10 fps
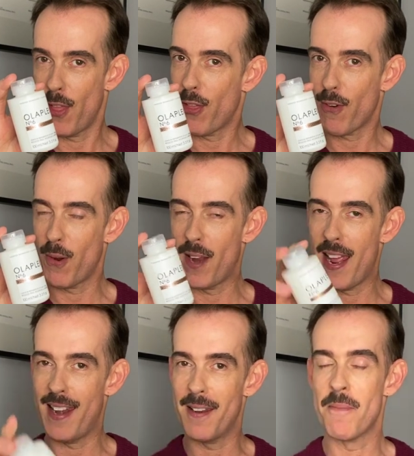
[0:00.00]
thrown
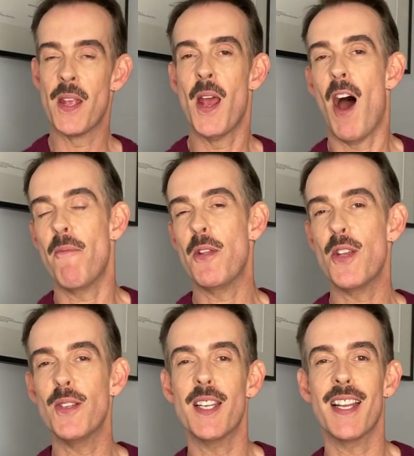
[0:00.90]
in. I've been
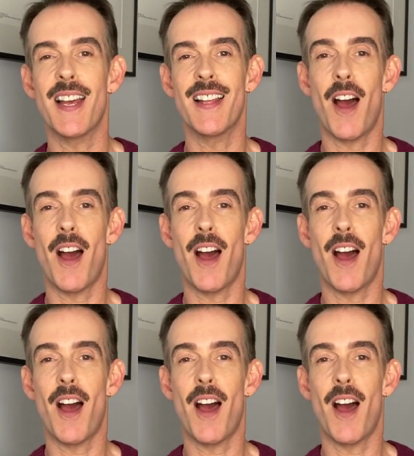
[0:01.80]
using